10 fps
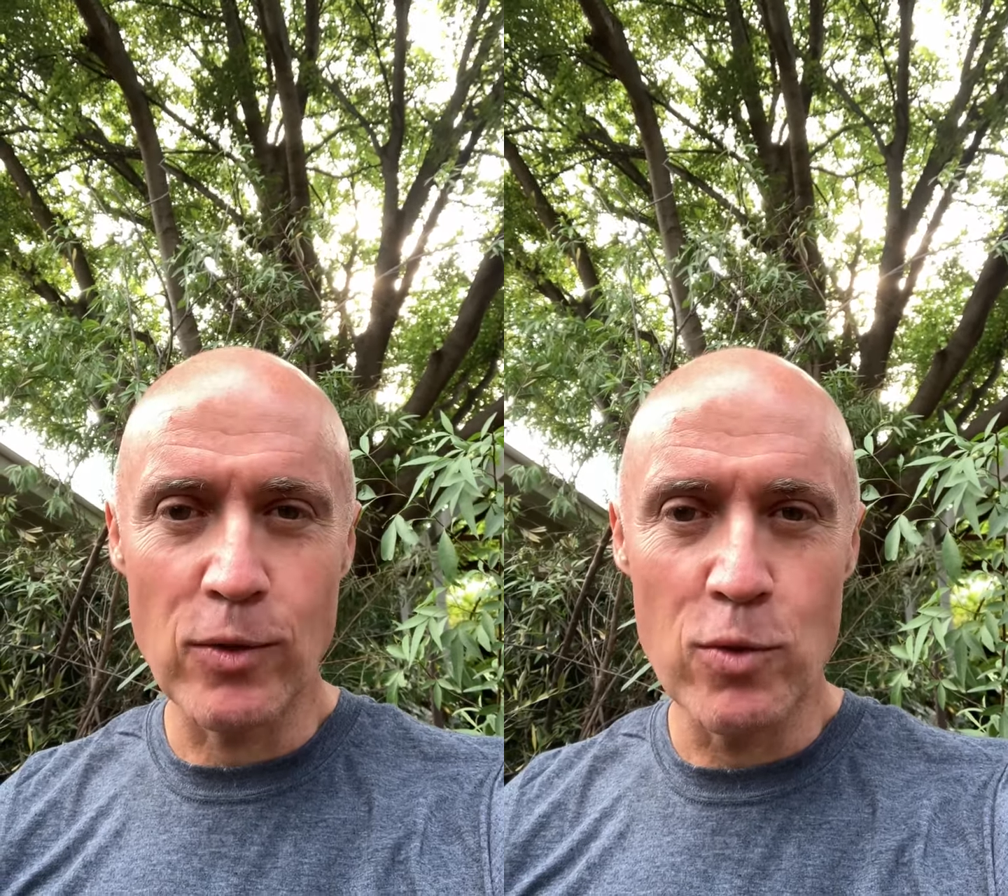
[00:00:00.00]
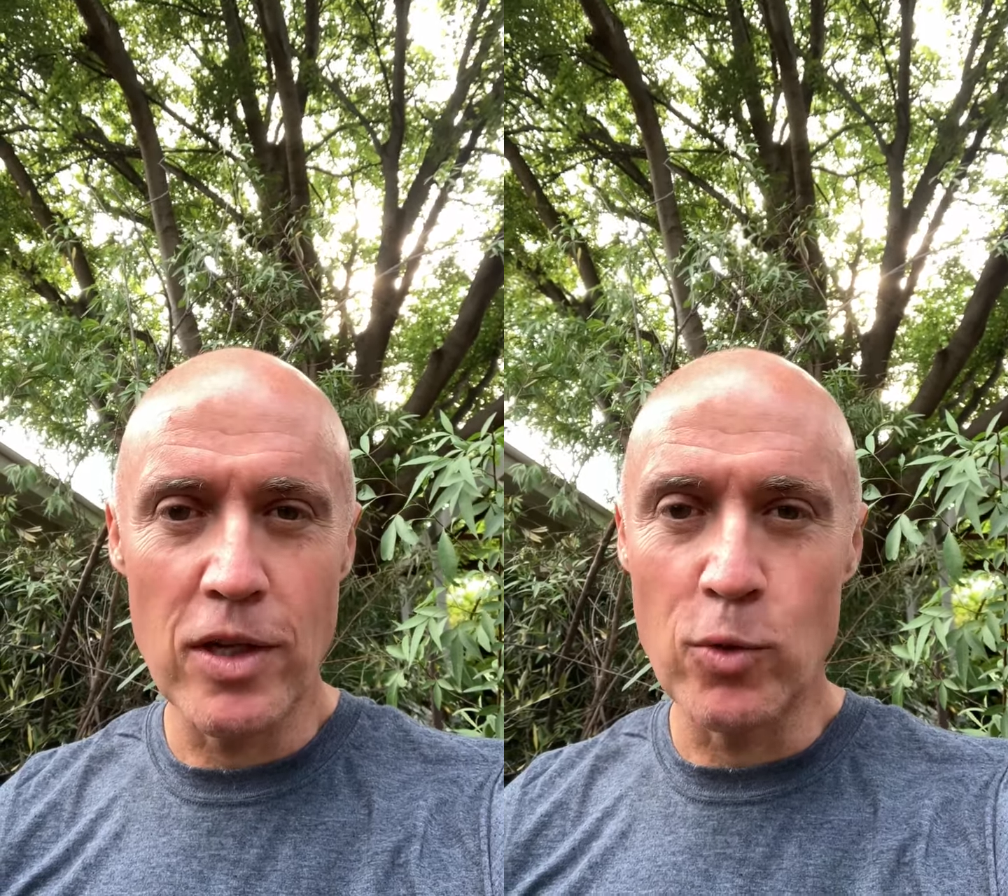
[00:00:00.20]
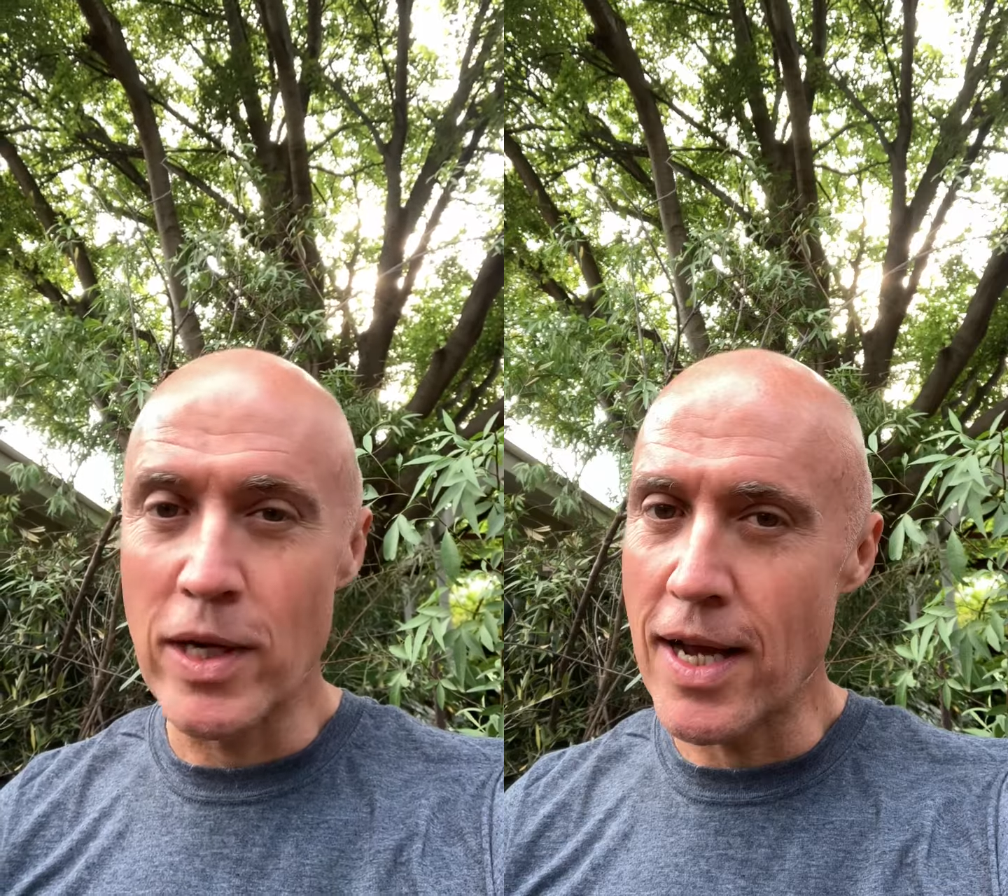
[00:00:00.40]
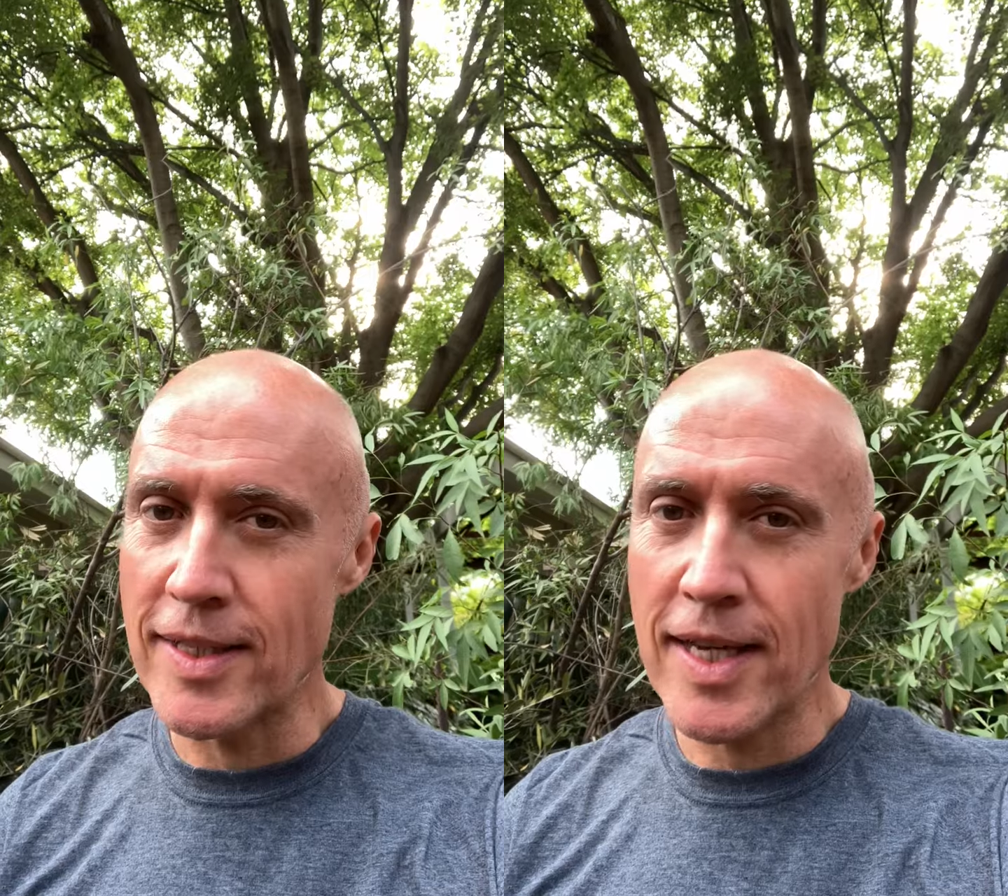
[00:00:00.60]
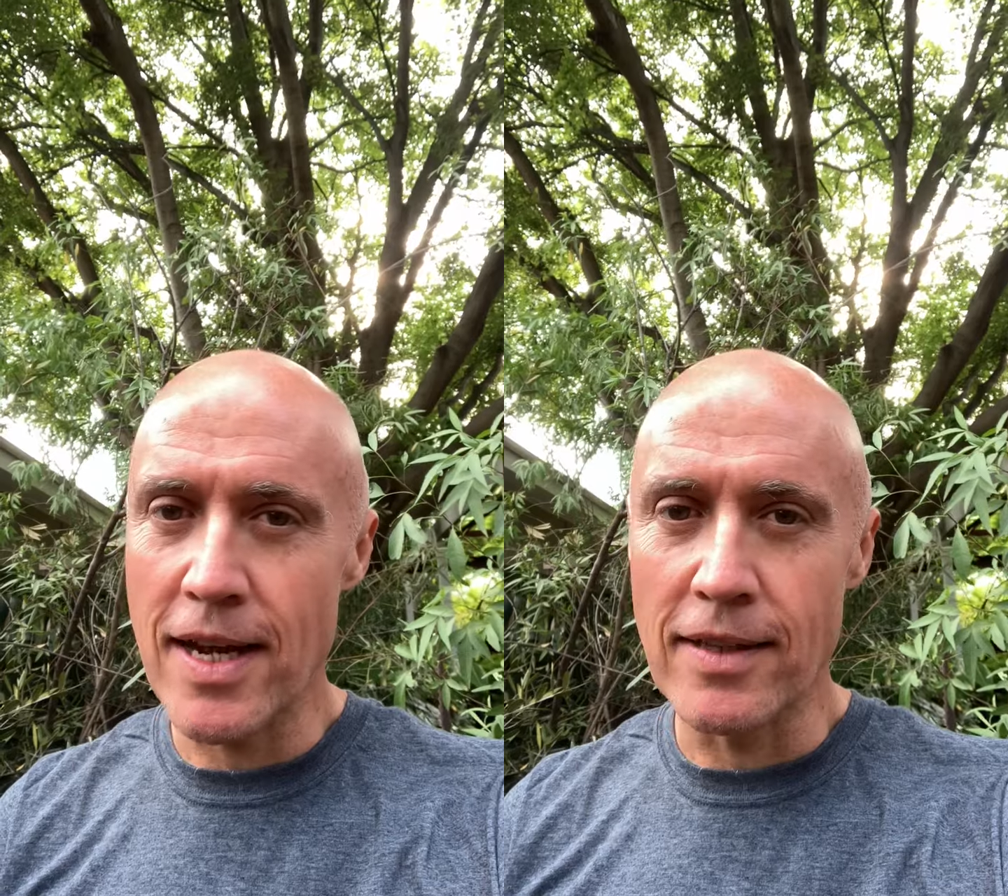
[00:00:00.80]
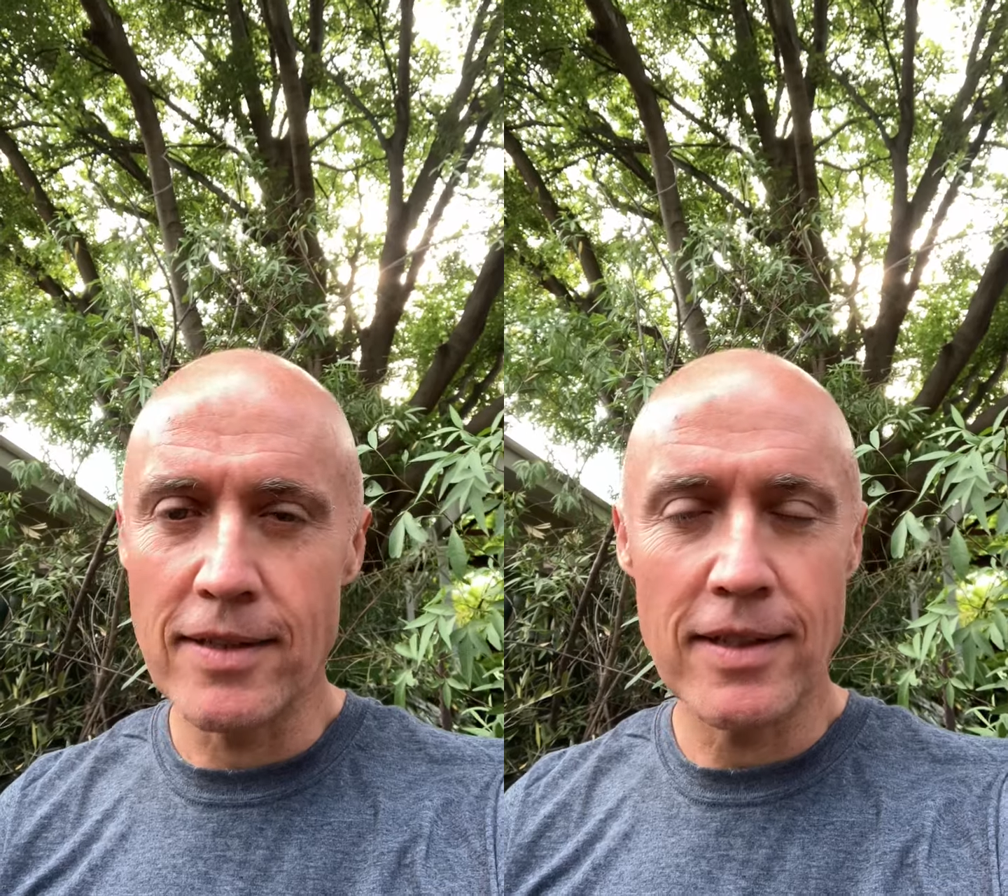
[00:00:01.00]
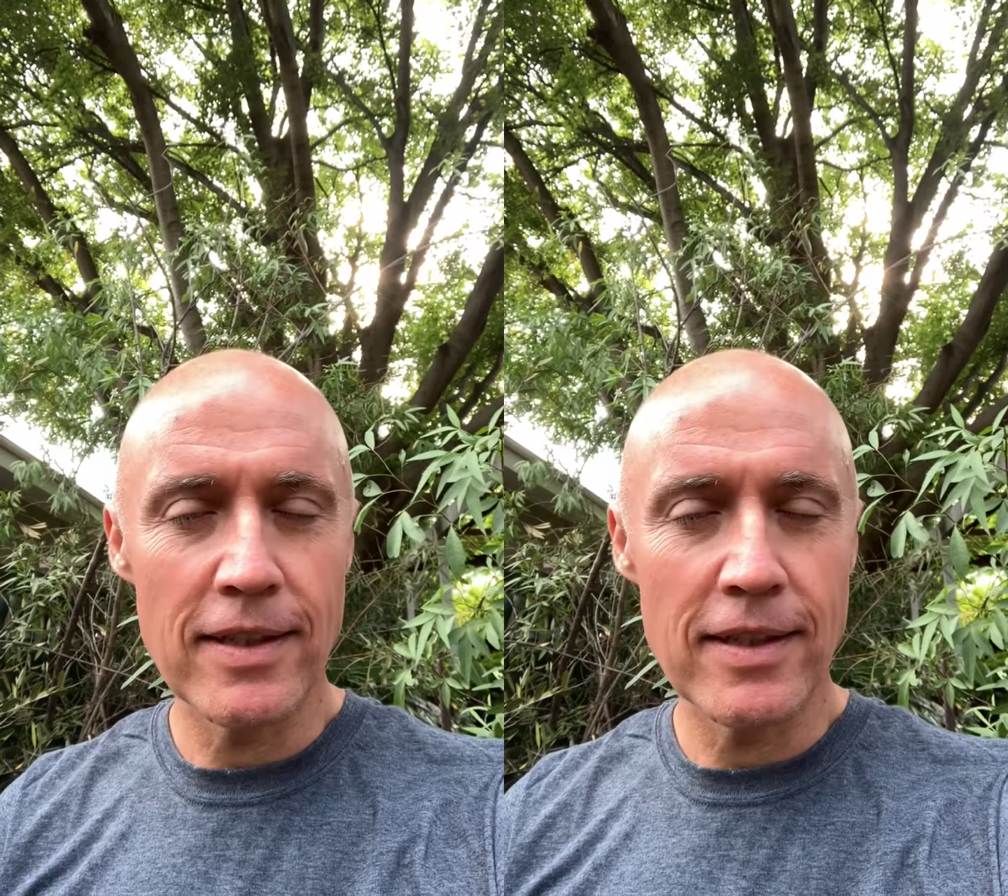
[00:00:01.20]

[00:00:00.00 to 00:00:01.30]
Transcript: word when I said it.